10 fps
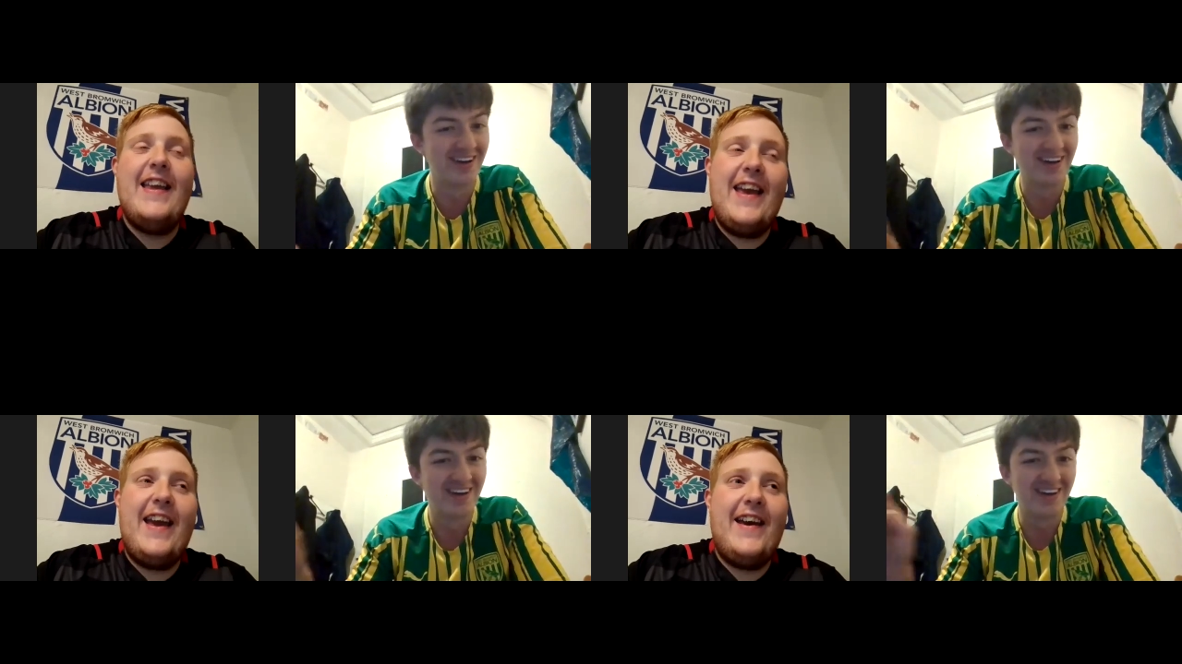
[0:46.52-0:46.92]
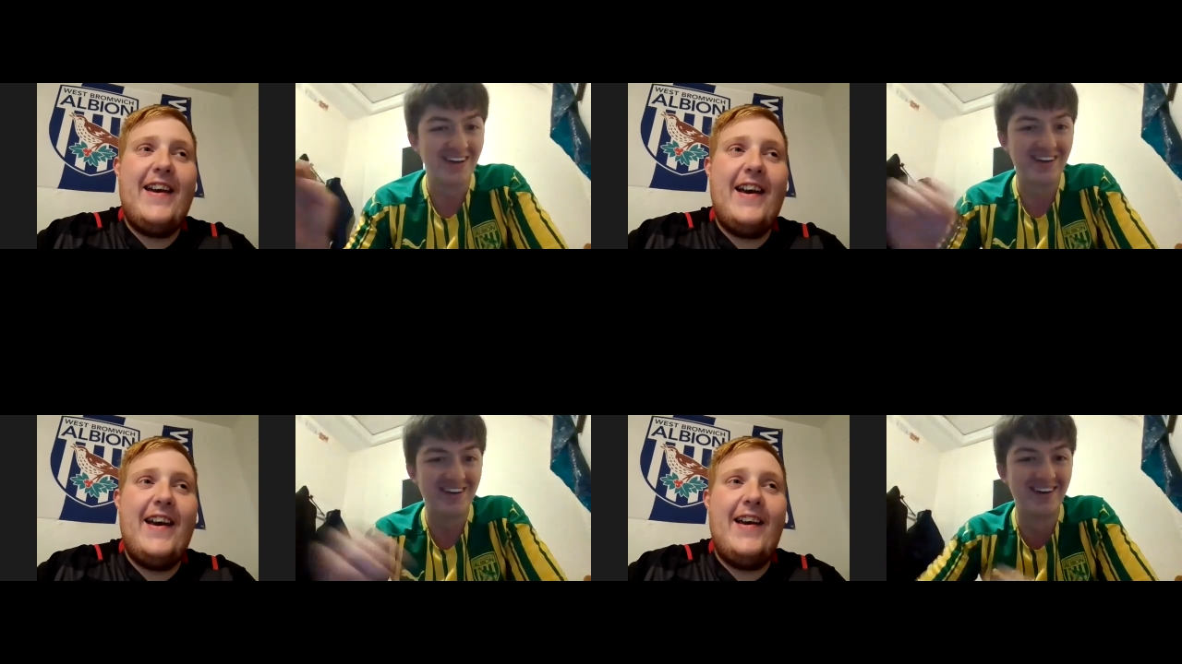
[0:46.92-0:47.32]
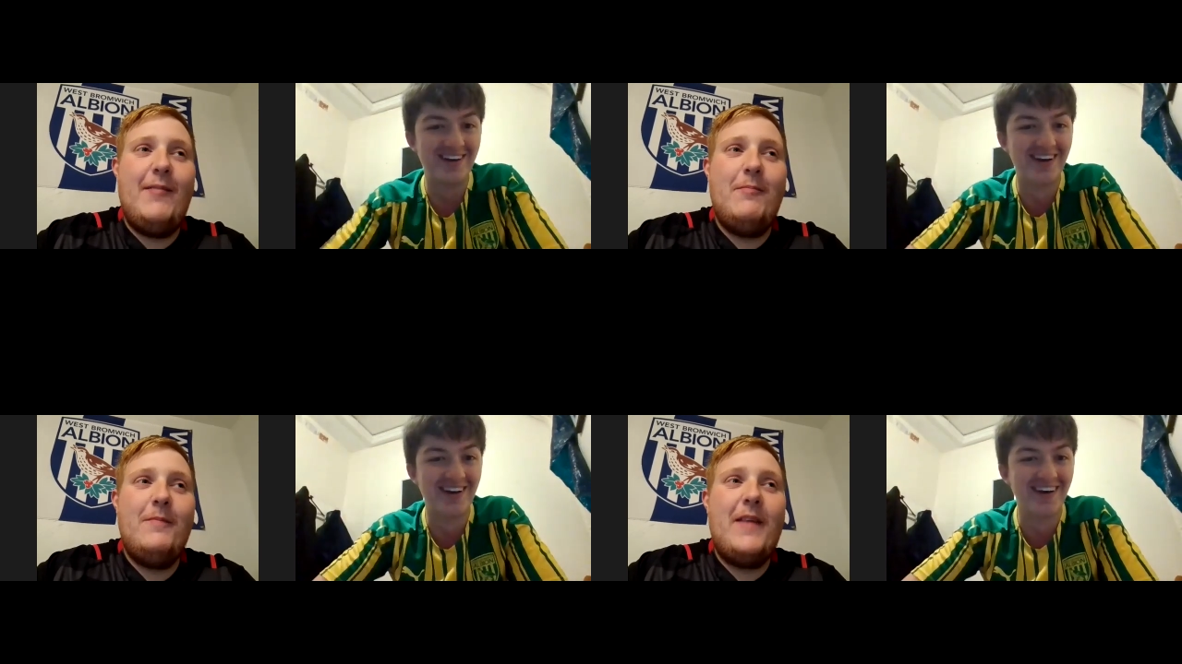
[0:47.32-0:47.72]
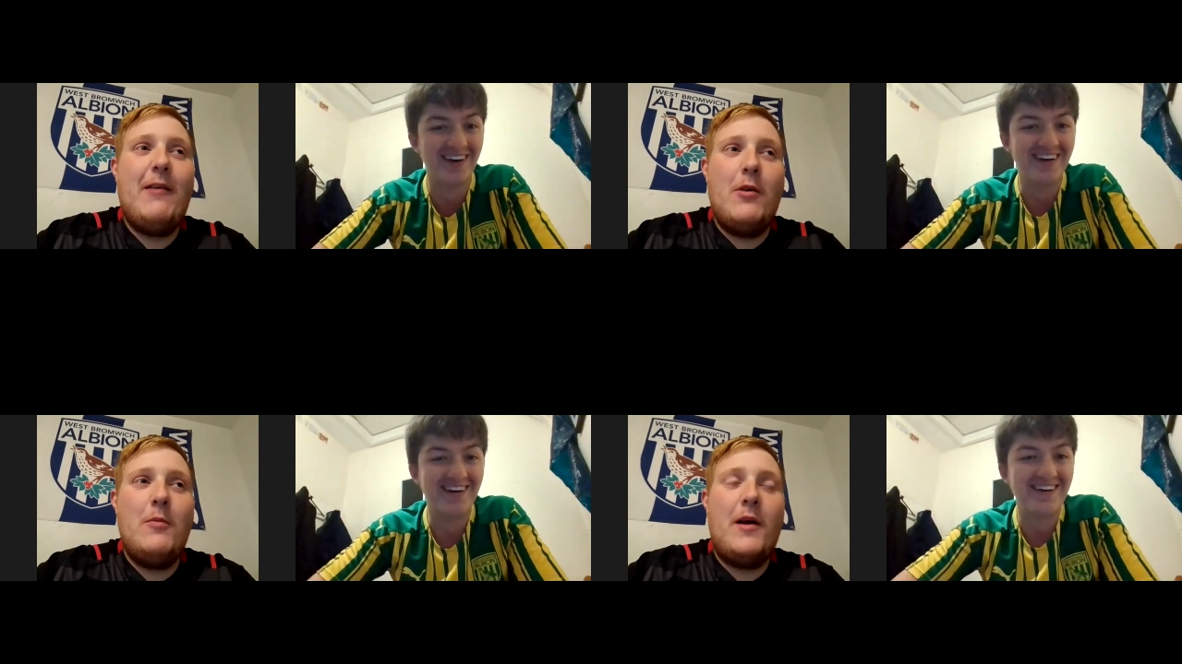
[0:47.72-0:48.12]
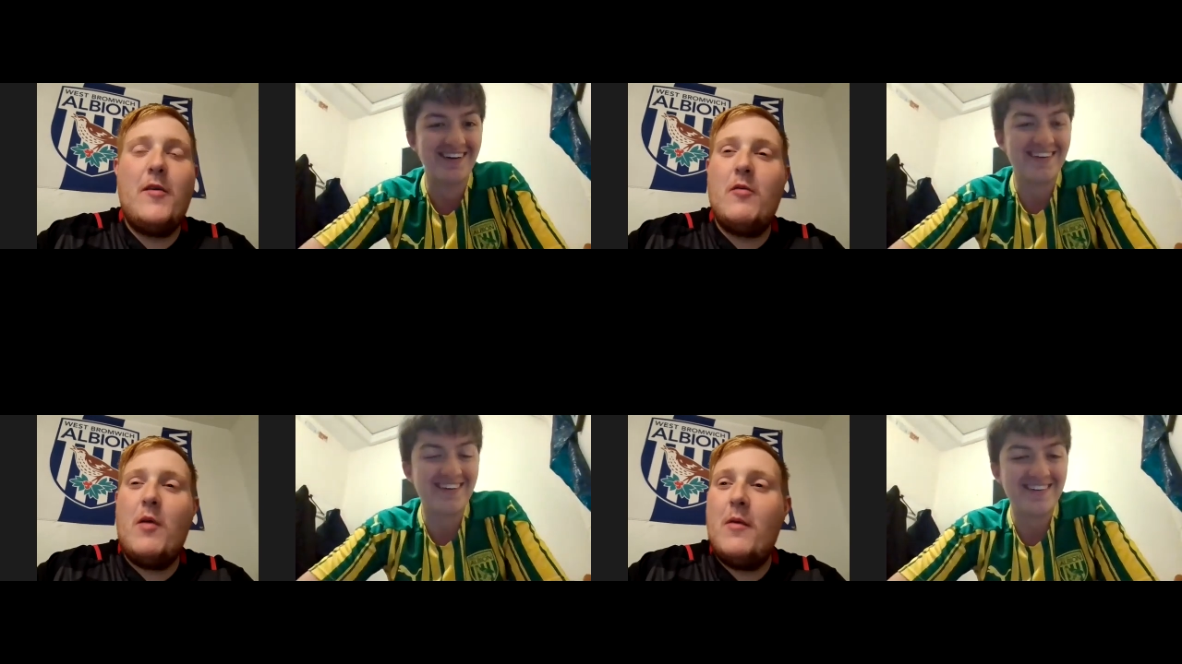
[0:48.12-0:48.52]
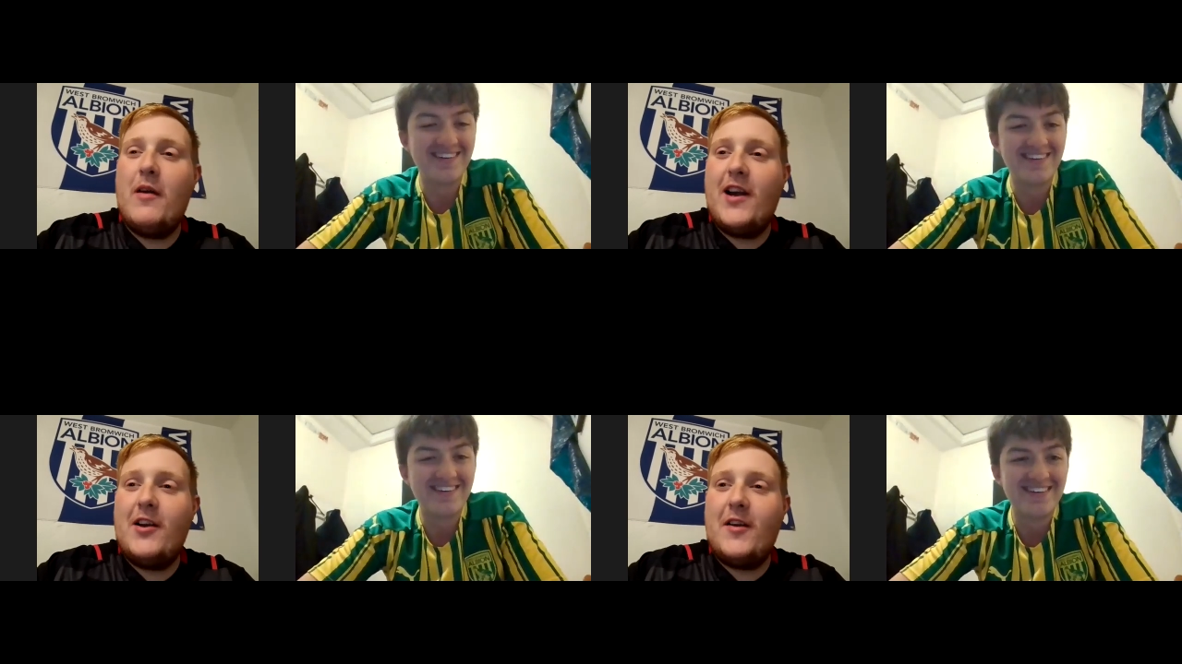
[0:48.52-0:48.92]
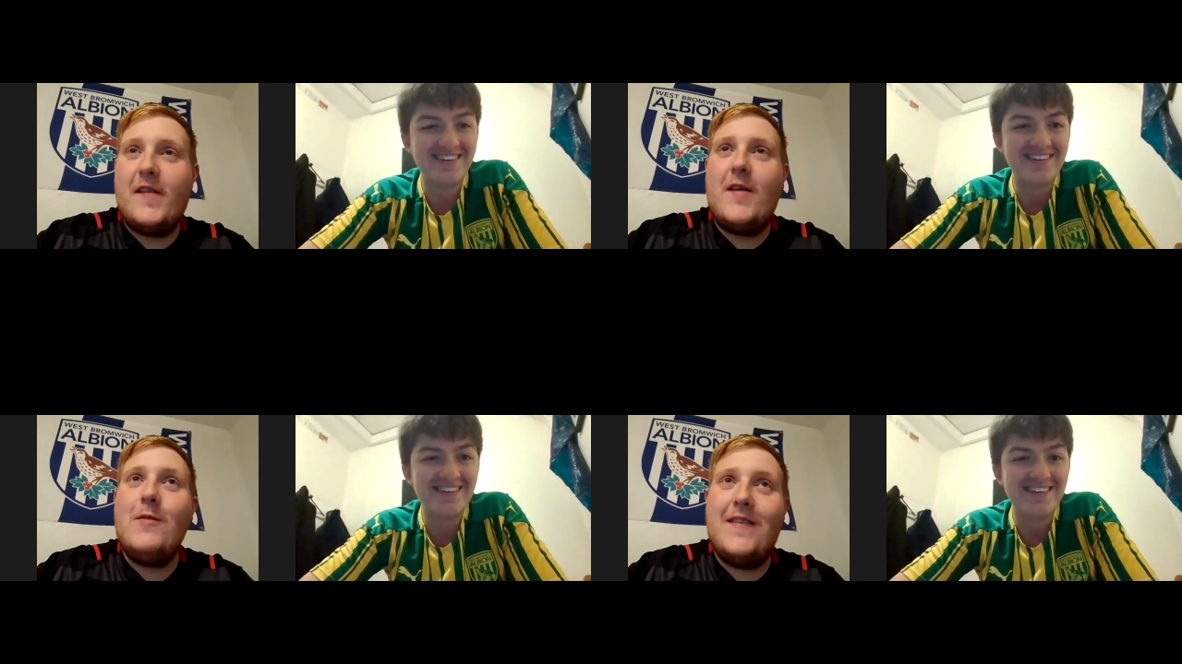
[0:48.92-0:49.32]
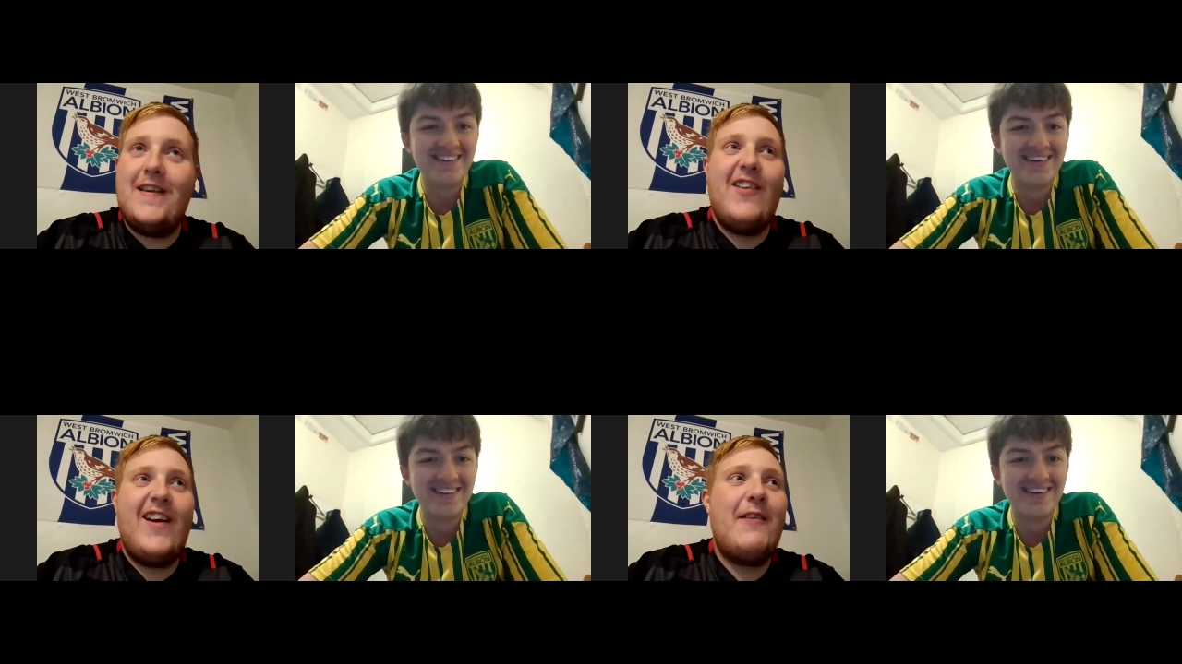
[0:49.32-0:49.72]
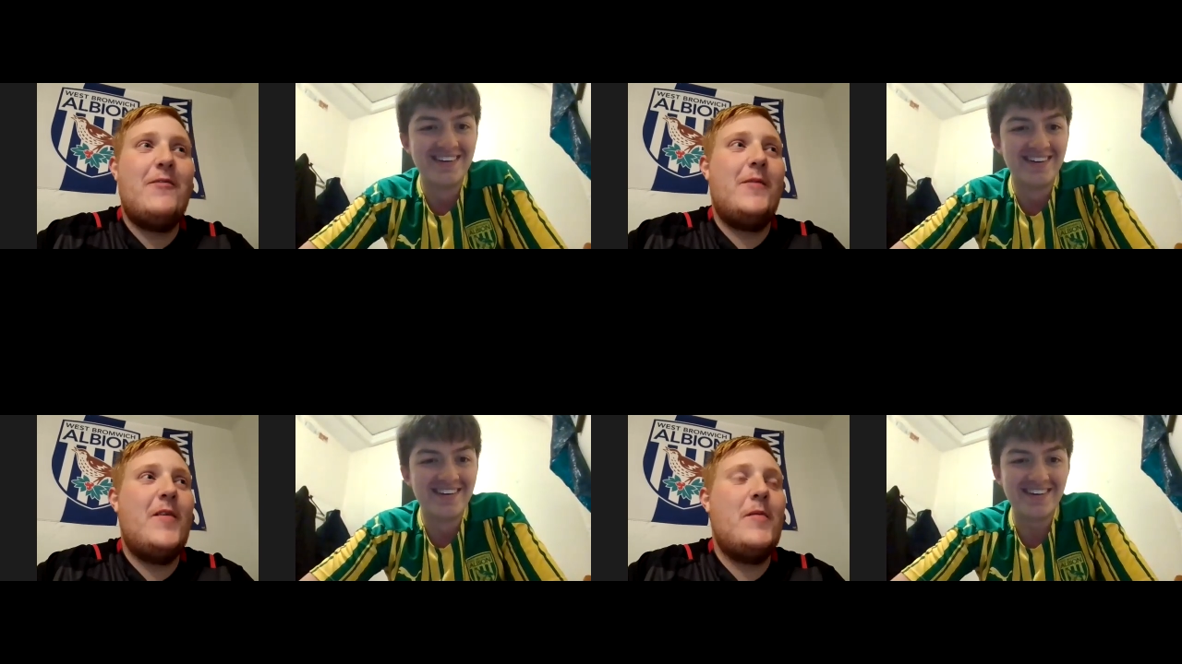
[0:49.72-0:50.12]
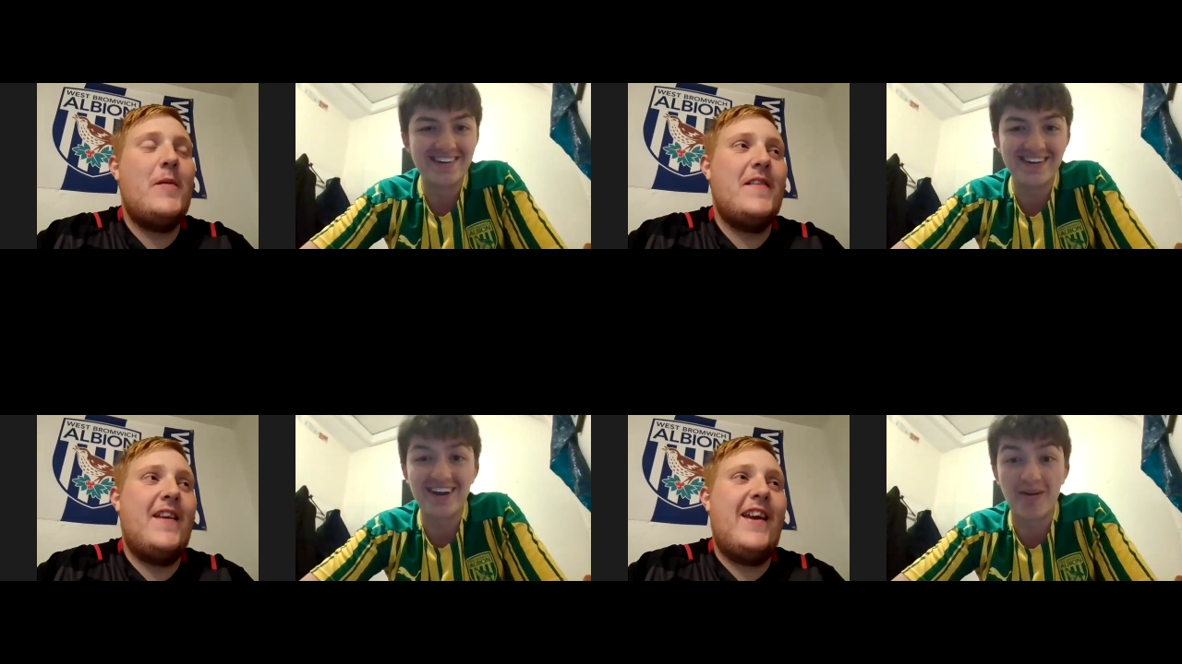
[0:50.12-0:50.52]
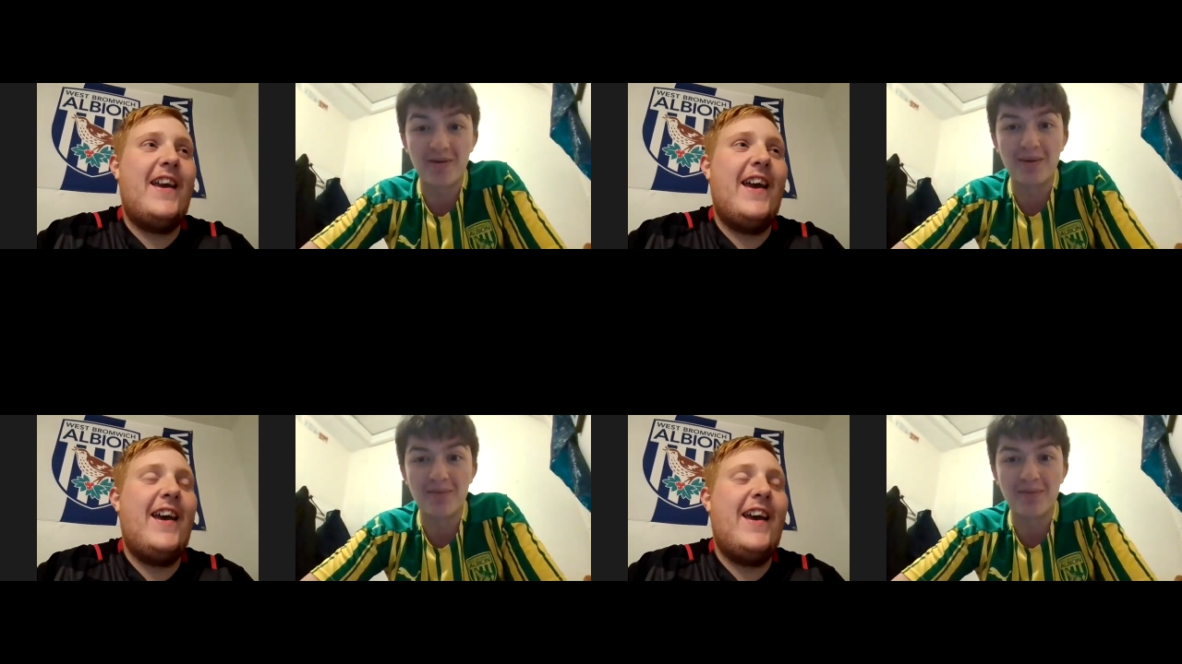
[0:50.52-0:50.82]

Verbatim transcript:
Speaker 1: yeah, um, that one that was the one where I got assaulted right afterwards, wasn't it? Yeah,